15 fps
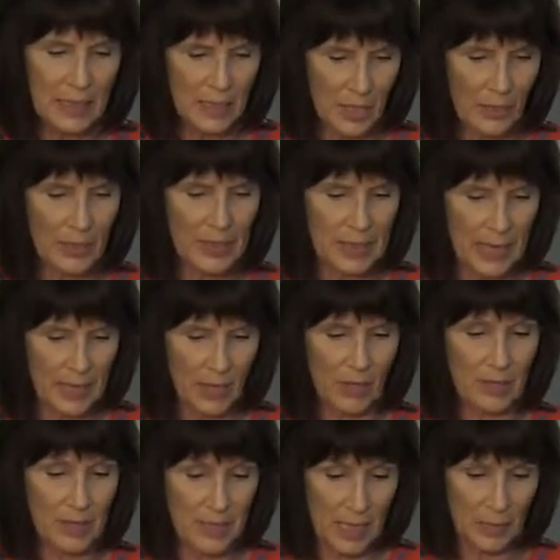knowing that
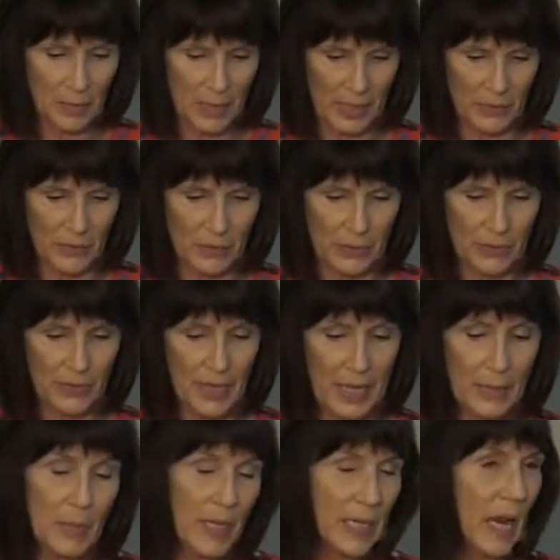on some level
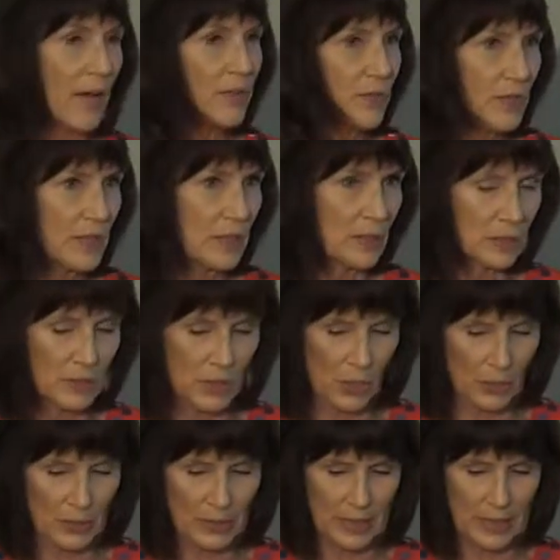they may not feel
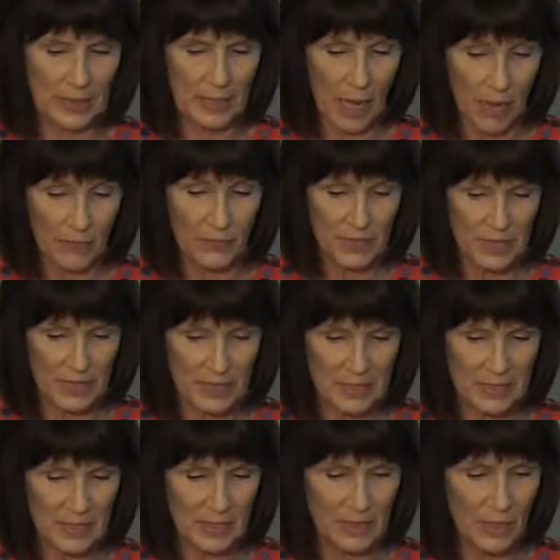totally
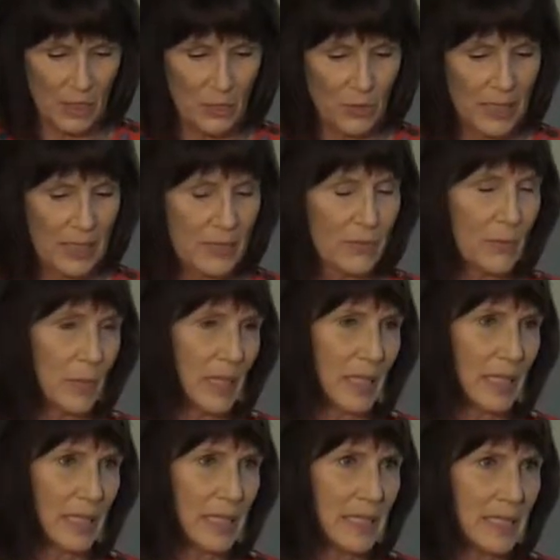confident in their creative
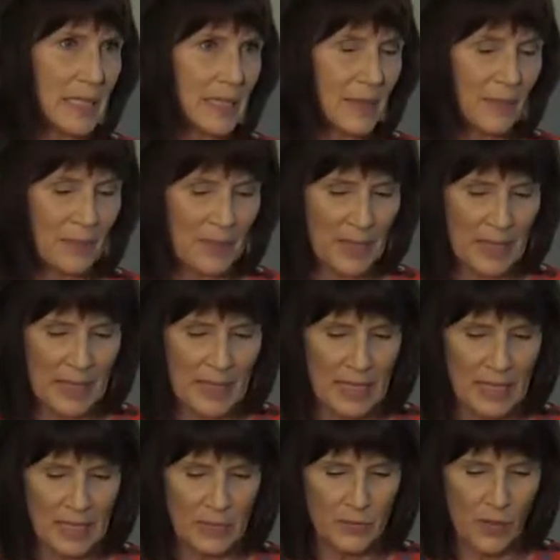abilities.
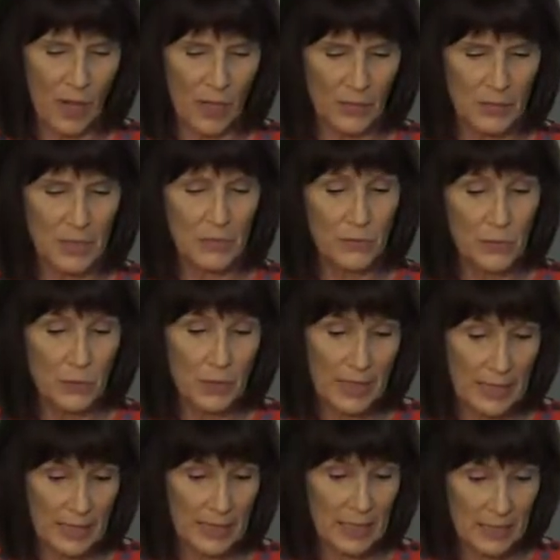It involves a few
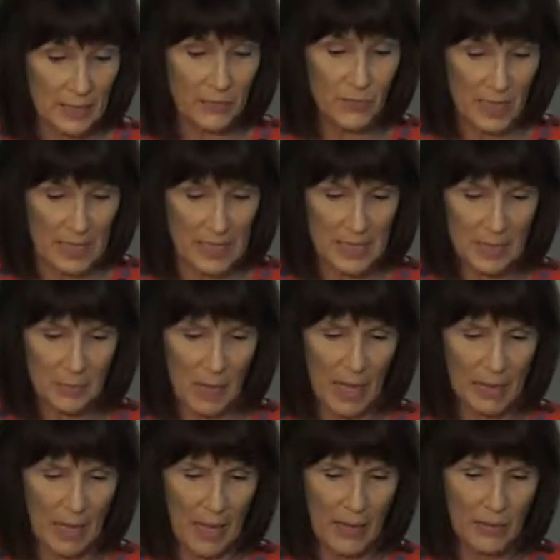key events in my
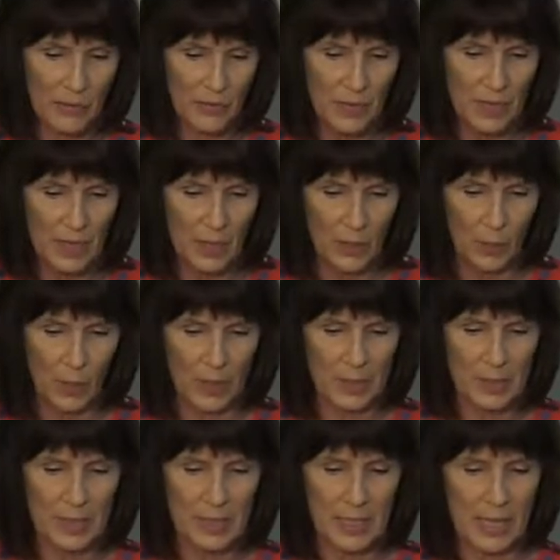life,
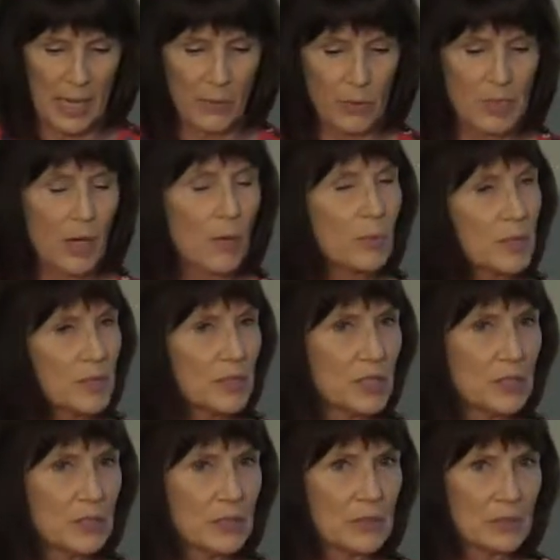ones that I was open
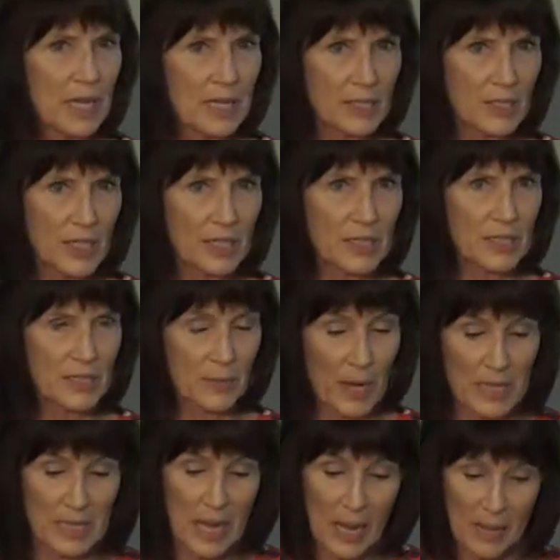to at just the
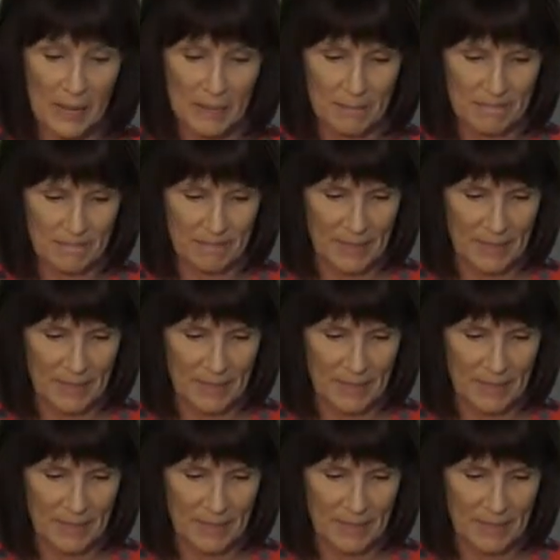right time.